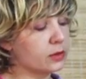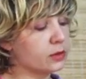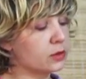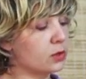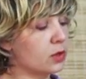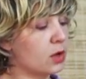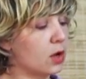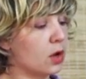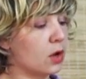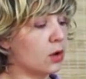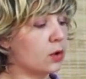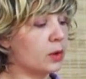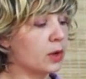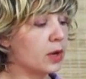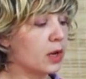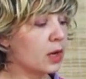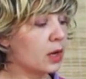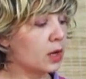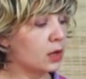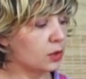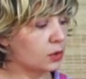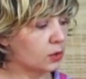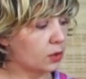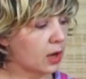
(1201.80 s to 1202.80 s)
so
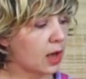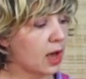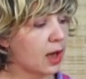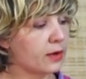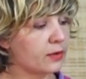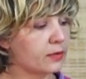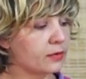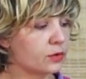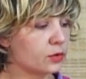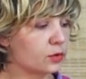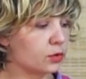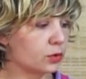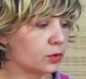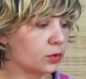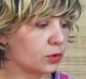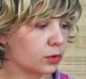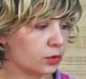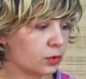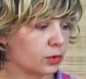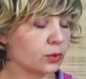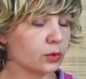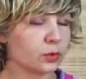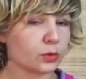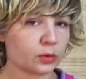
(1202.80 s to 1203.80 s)
you have to
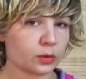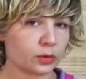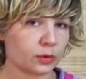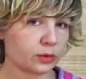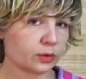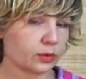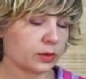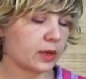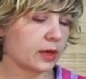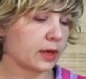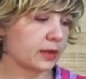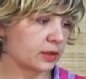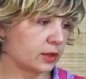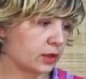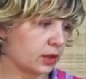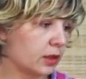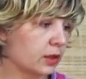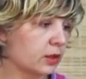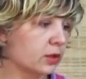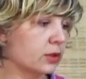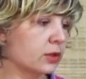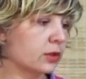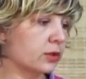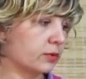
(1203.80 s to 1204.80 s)
look at
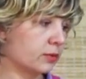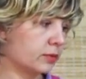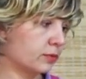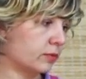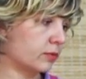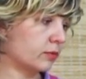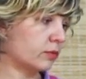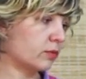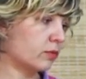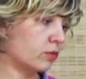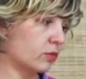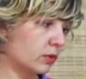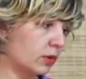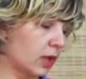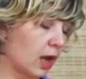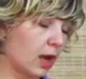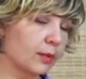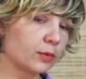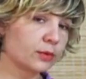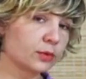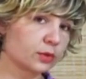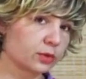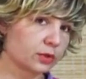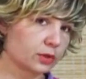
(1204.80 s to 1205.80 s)
it
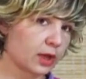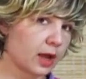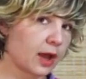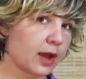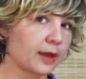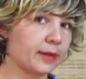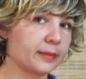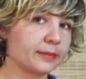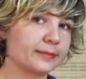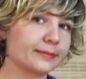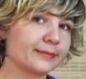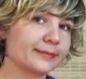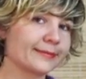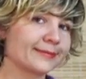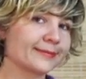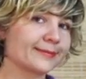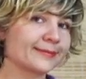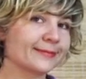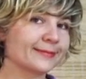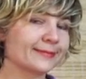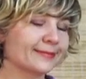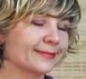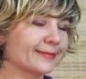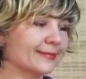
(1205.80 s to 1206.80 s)
time to time.
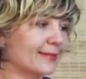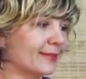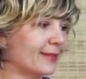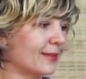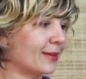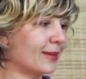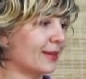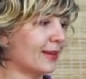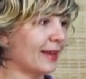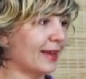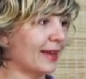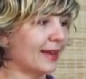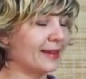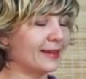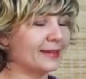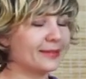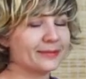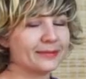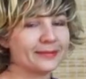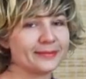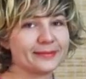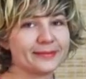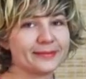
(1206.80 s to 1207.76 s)
Okay,